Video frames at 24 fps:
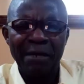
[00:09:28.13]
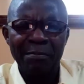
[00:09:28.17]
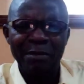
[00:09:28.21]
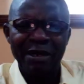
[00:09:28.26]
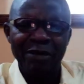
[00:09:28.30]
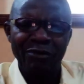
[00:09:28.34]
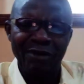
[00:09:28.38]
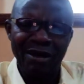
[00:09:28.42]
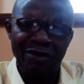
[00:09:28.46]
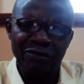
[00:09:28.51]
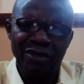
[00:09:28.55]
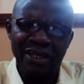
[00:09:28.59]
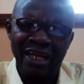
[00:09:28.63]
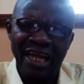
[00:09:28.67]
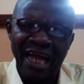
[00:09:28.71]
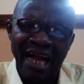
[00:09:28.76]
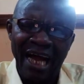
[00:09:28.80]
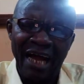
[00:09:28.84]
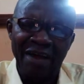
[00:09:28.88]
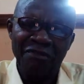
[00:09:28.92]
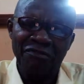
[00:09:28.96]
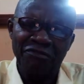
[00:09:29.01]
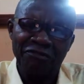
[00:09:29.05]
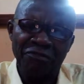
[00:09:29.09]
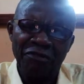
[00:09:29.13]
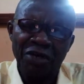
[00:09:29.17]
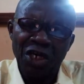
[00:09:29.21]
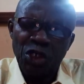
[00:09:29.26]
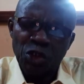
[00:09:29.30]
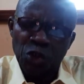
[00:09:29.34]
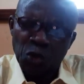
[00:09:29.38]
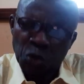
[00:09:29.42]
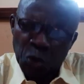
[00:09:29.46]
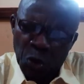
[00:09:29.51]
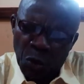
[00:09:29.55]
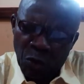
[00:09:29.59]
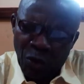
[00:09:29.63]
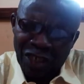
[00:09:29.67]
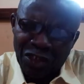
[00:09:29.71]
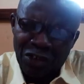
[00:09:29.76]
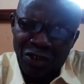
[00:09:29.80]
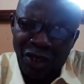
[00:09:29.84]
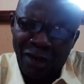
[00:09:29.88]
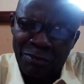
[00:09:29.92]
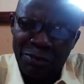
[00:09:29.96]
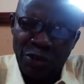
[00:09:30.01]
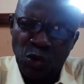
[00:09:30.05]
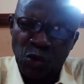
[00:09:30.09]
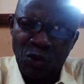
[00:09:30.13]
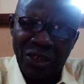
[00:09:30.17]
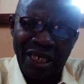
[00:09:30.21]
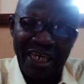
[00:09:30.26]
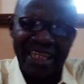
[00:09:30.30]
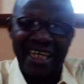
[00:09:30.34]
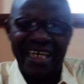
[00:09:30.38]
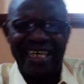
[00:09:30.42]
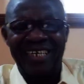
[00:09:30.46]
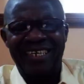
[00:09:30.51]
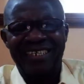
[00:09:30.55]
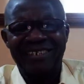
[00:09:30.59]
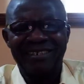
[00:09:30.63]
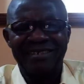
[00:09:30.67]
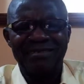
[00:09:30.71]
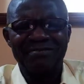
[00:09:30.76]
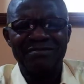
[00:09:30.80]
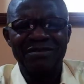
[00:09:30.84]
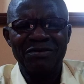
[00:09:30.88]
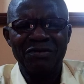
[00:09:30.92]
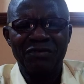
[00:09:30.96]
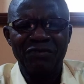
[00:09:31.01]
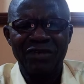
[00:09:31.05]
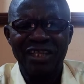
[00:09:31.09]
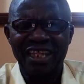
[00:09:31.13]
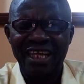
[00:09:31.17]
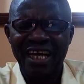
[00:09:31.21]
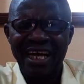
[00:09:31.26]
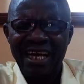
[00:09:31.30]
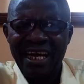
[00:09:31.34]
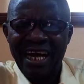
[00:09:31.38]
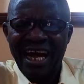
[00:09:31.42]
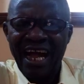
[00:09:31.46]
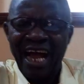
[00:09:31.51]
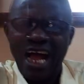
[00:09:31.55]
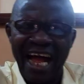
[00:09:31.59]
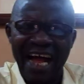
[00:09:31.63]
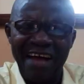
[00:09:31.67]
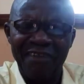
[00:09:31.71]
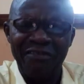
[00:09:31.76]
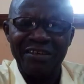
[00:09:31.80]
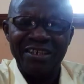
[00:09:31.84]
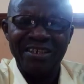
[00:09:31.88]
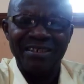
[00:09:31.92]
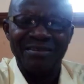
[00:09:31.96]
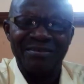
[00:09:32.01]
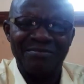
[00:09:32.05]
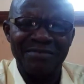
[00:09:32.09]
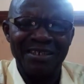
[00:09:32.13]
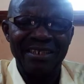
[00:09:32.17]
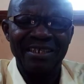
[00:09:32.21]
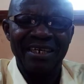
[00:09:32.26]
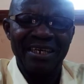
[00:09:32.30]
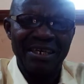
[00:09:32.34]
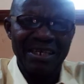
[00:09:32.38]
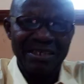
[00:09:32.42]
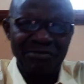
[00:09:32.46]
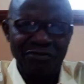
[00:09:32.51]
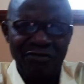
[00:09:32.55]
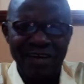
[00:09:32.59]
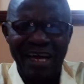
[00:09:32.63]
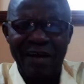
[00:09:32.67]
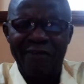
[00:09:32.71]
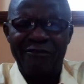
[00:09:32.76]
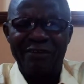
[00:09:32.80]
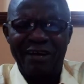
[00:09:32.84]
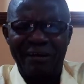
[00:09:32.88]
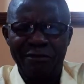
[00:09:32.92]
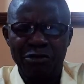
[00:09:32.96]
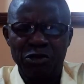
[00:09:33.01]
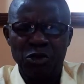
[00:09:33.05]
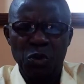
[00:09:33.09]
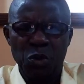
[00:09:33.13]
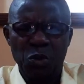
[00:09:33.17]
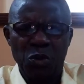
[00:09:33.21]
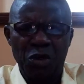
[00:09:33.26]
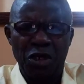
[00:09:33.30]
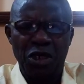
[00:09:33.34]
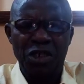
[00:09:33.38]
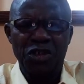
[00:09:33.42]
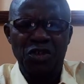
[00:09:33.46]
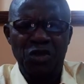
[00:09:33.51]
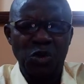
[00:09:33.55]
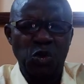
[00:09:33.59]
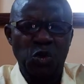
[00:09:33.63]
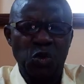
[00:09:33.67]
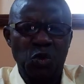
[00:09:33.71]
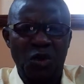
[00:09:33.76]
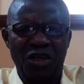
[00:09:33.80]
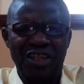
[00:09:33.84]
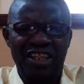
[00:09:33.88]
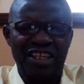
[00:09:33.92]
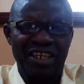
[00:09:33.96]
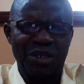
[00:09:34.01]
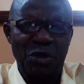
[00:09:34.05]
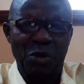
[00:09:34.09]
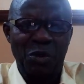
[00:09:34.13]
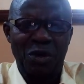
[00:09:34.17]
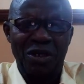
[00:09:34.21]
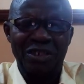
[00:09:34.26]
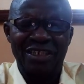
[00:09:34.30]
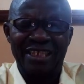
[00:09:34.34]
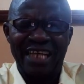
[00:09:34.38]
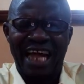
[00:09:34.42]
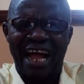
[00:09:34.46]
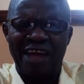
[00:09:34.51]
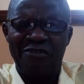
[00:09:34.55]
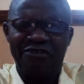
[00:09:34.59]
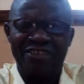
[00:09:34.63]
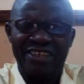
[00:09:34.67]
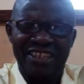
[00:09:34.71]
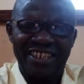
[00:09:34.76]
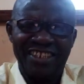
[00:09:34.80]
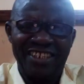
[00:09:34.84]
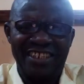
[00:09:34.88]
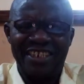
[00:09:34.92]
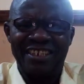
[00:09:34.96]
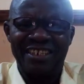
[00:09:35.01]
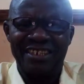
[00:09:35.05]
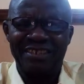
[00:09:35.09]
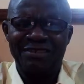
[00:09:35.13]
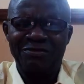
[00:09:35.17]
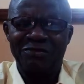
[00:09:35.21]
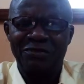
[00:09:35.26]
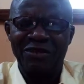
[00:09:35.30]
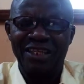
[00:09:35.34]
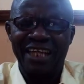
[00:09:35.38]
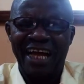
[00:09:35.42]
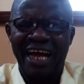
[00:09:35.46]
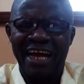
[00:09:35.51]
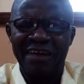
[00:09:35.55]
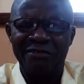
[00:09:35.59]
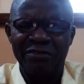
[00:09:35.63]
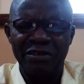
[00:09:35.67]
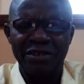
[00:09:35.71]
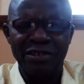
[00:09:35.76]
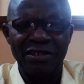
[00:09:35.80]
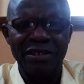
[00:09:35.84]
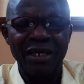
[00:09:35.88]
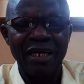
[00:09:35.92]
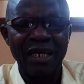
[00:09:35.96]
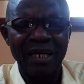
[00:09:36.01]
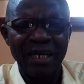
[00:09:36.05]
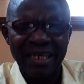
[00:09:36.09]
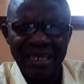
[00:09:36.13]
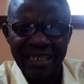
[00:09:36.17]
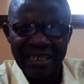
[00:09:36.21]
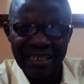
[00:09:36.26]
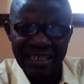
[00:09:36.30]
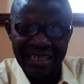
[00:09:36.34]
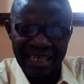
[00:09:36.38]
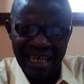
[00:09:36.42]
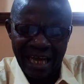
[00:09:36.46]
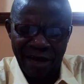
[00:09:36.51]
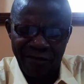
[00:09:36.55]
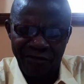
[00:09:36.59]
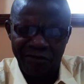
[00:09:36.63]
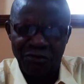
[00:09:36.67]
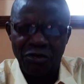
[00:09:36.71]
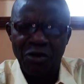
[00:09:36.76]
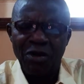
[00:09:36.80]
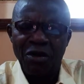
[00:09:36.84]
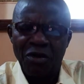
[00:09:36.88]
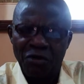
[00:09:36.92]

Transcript: But when we have two words coming together with having, when we have two words or two or three words hyphenated with having, they have